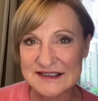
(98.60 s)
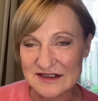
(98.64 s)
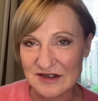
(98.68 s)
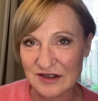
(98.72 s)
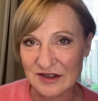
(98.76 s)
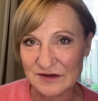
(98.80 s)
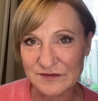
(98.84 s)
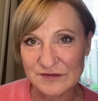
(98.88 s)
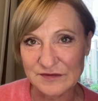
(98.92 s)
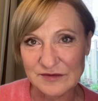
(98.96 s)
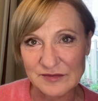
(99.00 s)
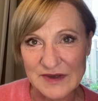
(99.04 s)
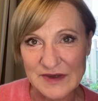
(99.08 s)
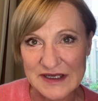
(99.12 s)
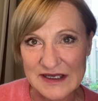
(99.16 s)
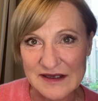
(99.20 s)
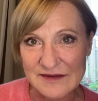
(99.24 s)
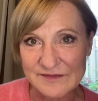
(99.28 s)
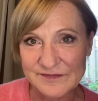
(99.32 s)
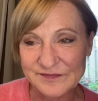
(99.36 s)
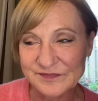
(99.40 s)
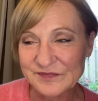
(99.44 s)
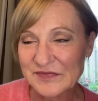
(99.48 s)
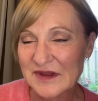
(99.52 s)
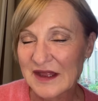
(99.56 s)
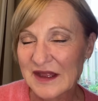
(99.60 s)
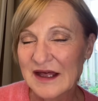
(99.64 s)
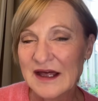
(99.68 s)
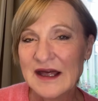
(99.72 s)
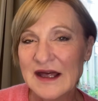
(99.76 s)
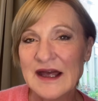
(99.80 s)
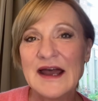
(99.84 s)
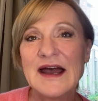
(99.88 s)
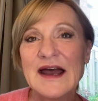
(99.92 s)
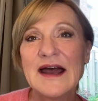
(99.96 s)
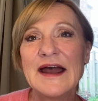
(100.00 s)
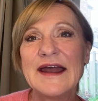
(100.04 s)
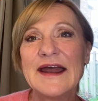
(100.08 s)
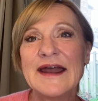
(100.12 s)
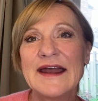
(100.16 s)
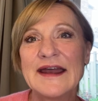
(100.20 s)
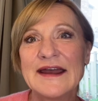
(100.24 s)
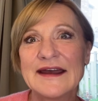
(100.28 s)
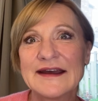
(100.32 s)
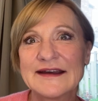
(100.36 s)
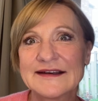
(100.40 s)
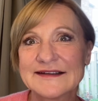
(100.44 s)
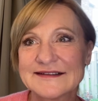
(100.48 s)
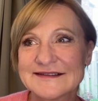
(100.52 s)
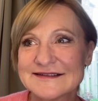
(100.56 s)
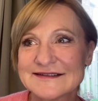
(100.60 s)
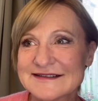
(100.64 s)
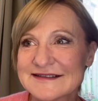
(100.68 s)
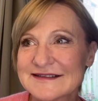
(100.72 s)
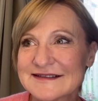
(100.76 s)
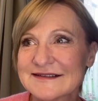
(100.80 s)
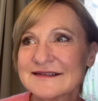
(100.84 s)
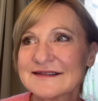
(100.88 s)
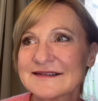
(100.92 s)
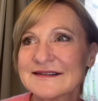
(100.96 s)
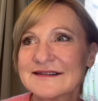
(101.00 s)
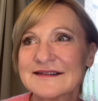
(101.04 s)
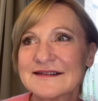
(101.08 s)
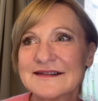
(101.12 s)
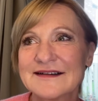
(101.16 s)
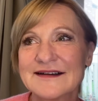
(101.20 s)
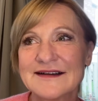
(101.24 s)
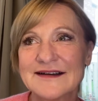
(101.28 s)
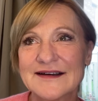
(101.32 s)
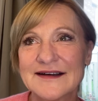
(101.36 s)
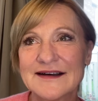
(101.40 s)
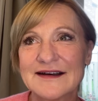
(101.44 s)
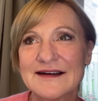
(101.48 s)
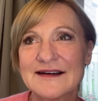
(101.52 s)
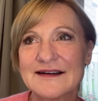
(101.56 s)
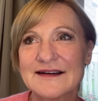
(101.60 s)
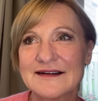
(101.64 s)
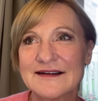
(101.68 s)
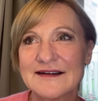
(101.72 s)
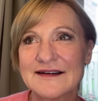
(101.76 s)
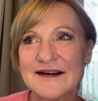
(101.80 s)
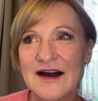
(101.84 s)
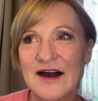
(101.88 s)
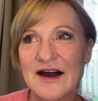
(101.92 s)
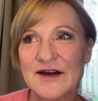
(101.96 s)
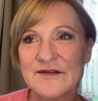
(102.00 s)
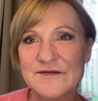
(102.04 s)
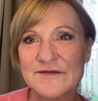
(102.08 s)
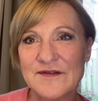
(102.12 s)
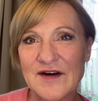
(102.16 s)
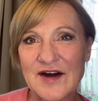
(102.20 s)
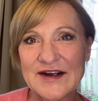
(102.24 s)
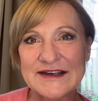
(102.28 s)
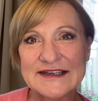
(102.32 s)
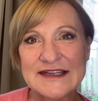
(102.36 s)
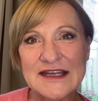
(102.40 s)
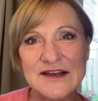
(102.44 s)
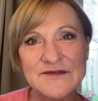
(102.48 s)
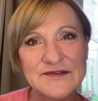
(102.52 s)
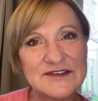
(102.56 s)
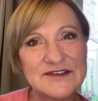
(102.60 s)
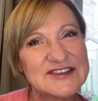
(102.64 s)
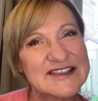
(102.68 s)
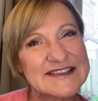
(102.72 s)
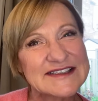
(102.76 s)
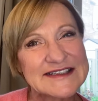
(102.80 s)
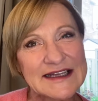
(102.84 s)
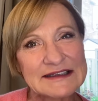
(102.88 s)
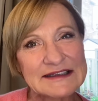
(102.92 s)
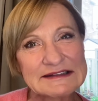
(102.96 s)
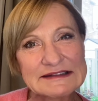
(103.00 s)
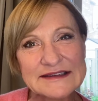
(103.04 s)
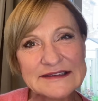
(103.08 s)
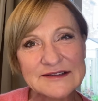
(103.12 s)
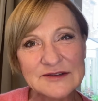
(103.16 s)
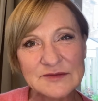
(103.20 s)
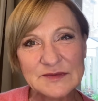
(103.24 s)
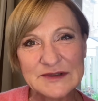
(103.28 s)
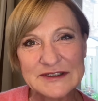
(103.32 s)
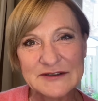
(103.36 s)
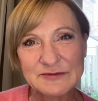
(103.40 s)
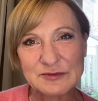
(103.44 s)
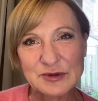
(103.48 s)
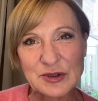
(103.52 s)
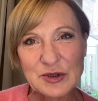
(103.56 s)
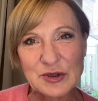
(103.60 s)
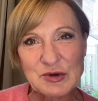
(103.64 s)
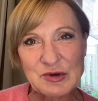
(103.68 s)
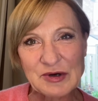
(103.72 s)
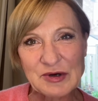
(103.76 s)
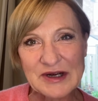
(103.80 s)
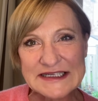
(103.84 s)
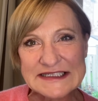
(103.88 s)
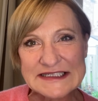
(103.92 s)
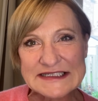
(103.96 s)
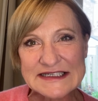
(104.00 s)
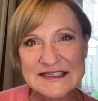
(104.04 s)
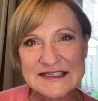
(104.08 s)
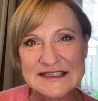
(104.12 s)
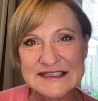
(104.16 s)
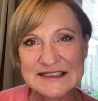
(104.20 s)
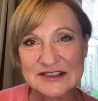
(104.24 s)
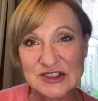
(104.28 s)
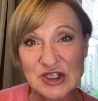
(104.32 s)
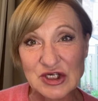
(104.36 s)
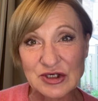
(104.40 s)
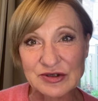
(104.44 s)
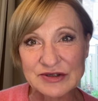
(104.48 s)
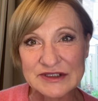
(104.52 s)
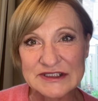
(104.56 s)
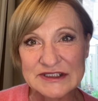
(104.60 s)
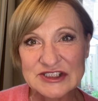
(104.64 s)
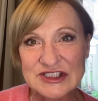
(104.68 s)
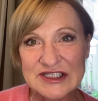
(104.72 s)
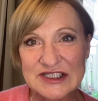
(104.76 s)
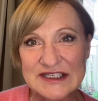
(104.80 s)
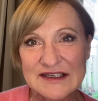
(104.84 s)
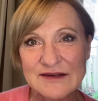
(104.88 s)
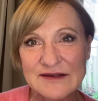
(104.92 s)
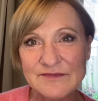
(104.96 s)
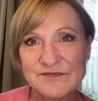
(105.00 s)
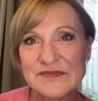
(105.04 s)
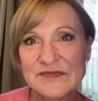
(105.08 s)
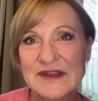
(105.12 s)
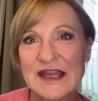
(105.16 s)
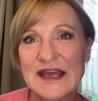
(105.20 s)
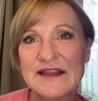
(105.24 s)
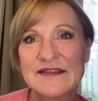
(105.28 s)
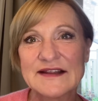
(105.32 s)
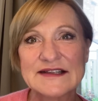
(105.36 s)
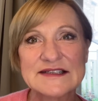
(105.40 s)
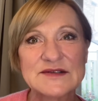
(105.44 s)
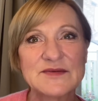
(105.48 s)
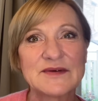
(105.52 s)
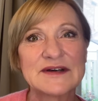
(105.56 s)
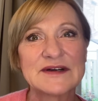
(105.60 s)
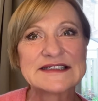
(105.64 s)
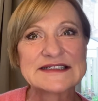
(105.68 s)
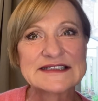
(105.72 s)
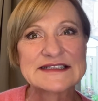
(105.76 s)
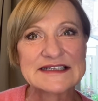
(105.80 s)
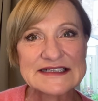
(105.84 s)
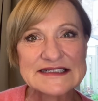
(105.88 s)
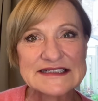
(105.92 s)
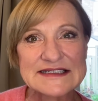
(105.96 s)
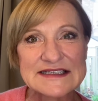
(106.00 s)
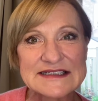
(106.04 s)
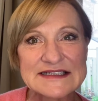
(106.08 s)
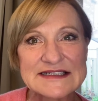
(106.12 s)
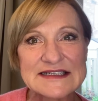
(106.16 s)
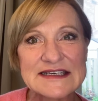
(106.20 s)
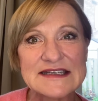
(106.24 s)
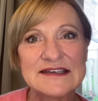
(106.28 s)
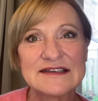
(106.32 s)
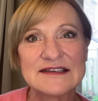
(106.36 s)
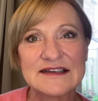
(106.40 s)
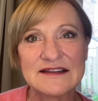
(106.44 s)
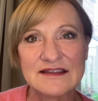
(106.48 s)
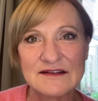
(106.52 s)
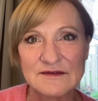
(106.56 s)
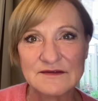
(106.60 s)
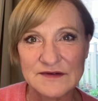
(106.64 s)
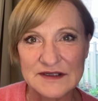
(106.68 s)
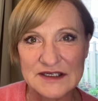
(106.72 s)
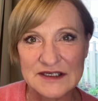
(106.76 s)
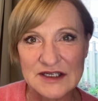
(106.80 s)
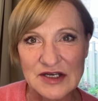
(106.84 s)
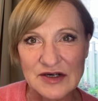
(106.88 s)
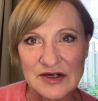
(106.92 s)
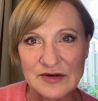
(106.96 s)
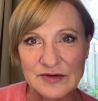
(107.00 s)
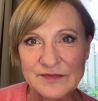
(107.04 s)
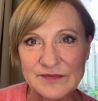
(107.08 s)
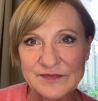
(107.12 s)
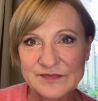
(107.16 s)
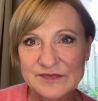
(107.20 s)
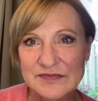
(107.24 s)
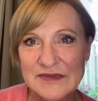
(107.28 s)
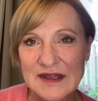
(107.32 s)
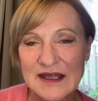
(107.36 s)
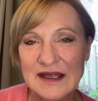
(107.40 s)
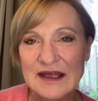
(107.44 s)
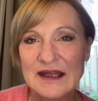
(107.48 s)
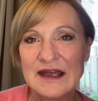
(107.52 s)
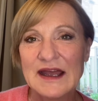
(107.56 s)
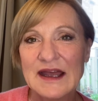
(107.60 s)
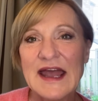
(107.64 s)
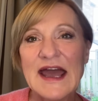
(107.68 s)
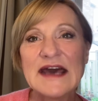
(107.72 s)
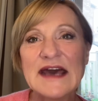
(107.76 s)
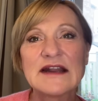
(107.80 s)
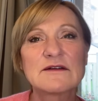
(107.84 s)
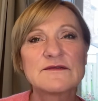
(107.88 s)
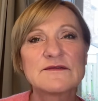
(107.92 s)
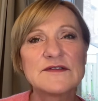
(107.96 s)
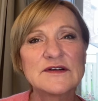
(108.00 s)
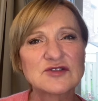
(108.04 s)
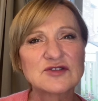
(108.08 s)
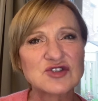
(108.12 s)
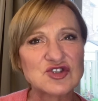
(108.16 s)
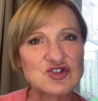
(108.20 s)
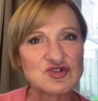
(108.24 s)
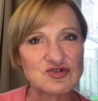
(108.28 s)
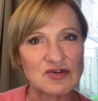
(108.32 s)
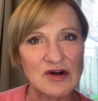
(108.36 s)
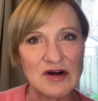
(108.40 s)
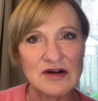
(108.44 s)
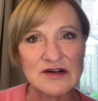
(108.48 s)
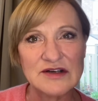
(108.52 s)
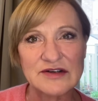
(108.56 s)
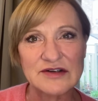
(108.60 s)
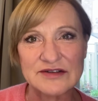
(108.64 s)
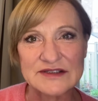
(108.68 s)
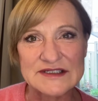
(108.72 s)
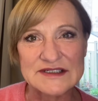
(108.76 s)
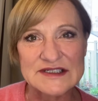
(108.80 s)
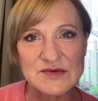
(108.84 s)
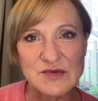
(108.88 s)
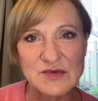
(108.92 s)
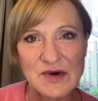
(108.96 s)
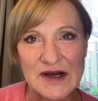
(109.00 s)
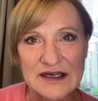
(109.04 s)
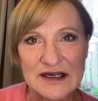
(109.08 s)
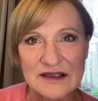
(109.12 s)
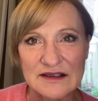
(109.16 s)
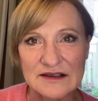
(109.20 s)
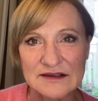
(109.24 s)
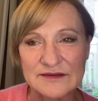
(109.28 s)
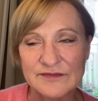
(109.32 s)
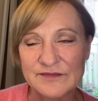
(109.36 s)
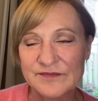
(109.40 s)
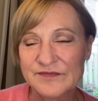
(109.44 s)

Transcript: not for me, and I find even just that little bit of progress is encouraging, and that's why it's nice to see it in the video. And I feel stronger as well.